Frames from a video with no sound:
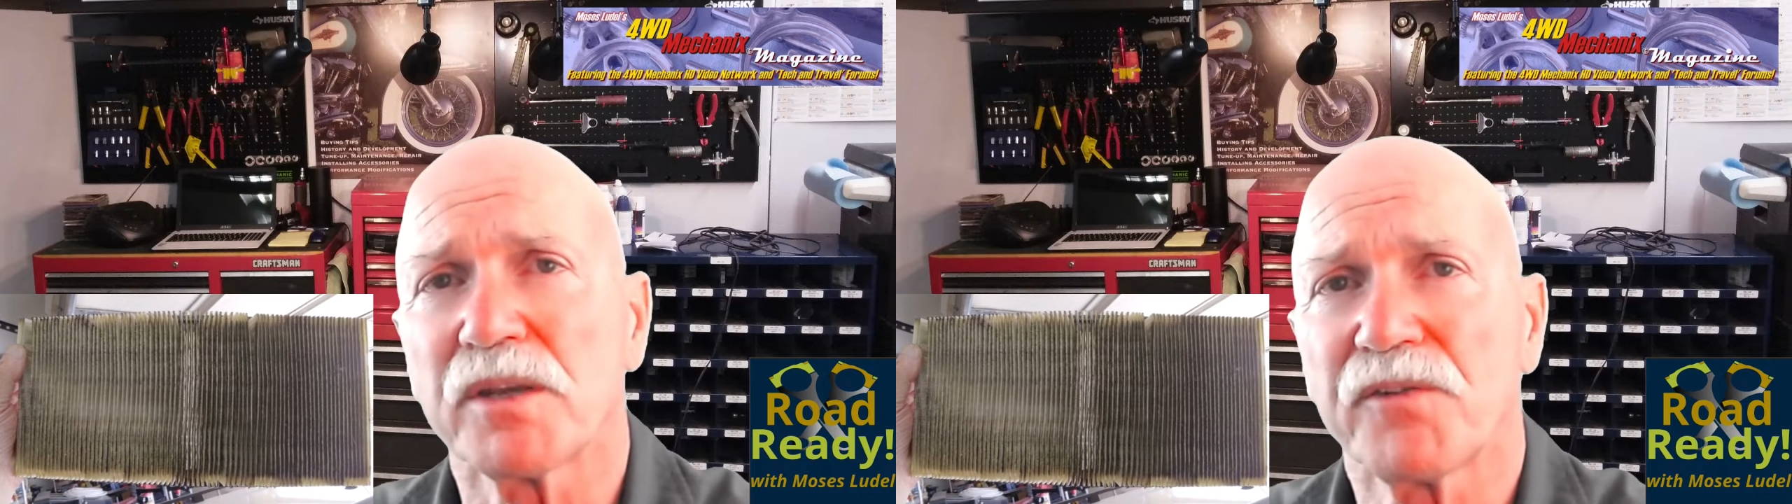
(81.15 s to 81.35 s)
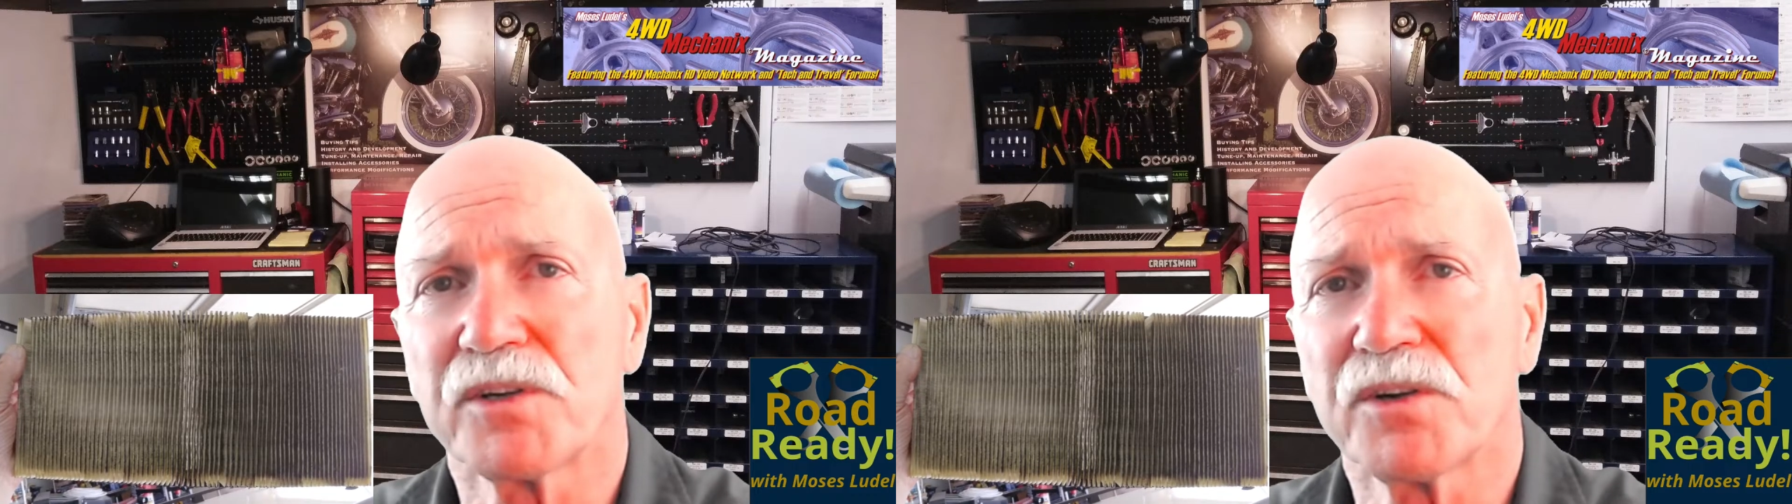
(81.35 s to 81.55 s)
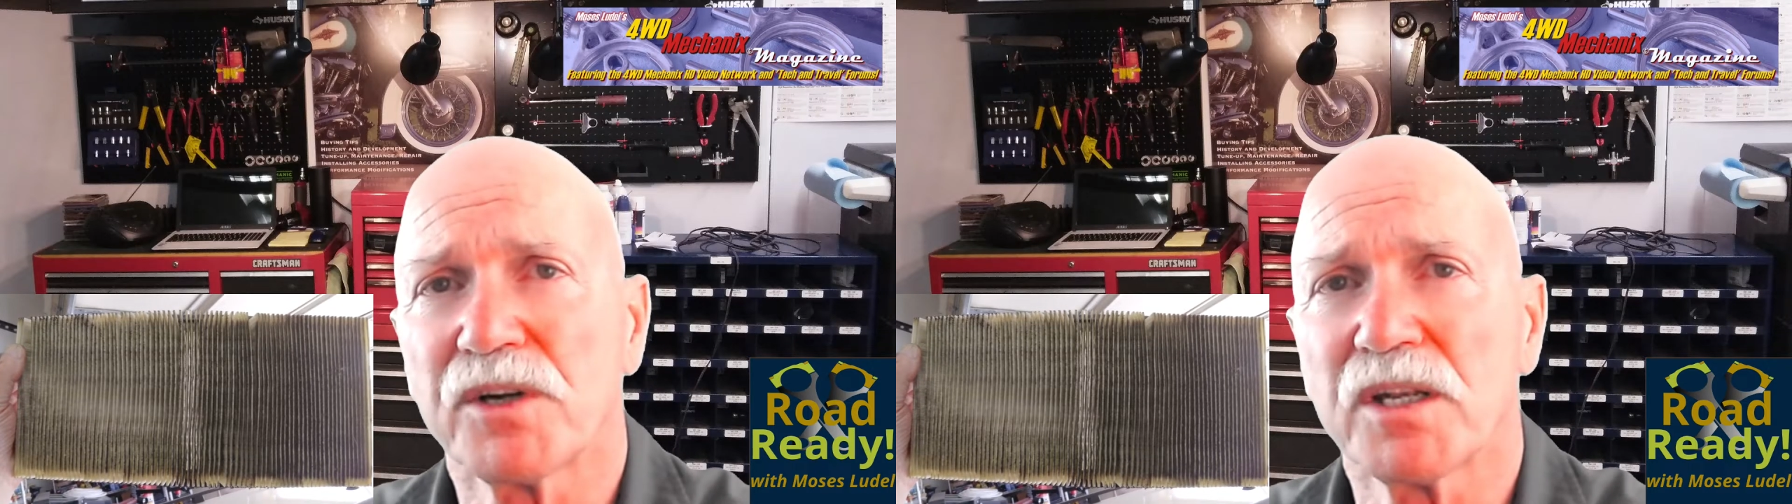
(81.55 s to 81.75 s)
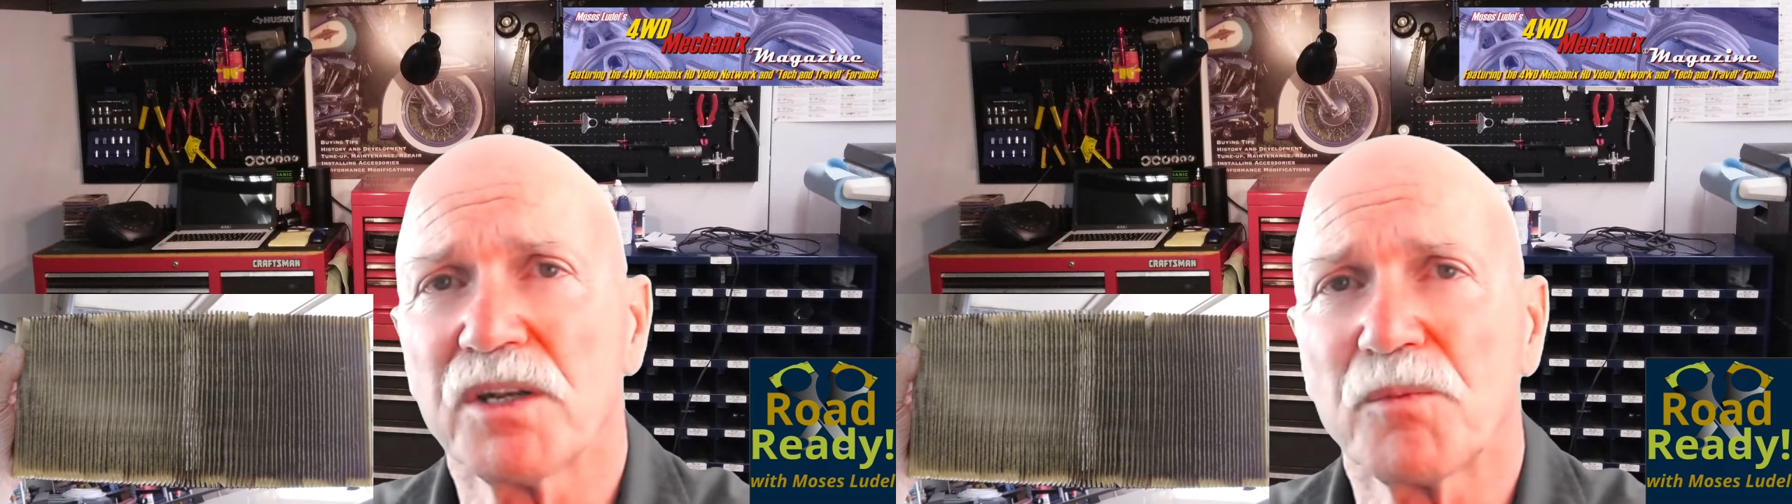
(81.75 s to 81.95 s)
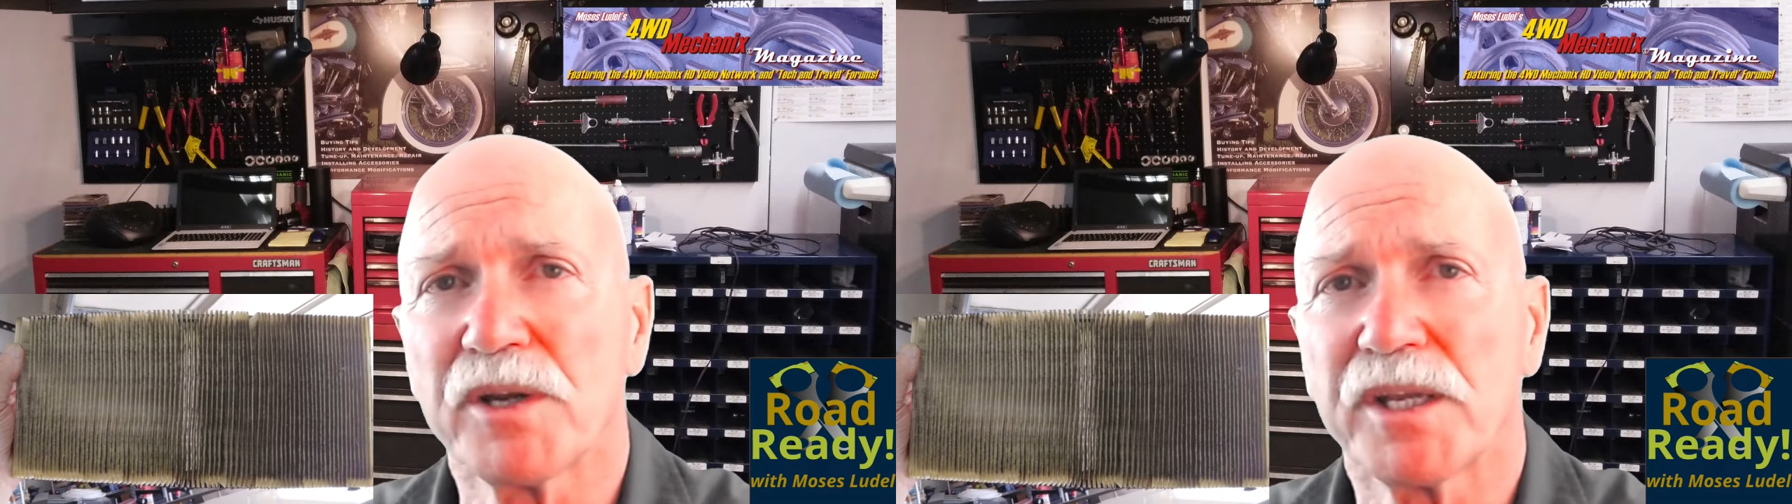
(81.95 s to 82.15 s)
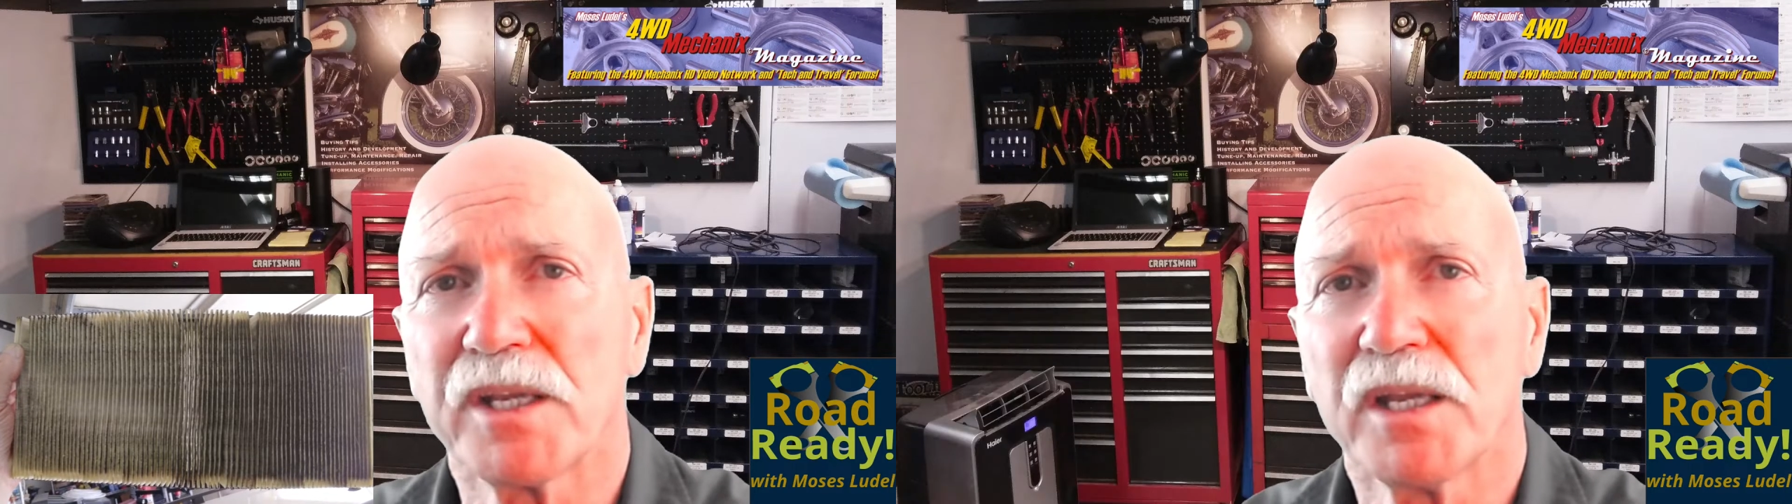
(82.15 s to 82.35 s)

for dirt and debris.